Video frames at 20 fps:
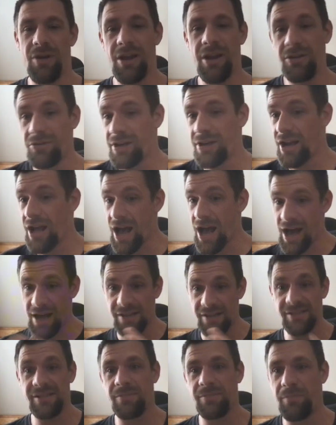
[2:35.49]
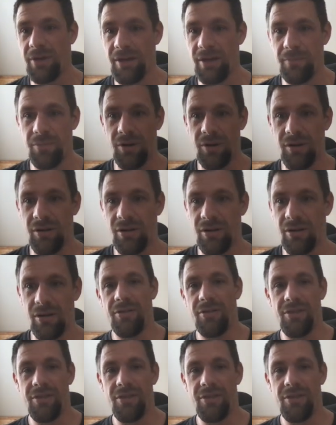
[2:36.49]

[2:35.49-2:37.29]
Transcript: and you can ask people.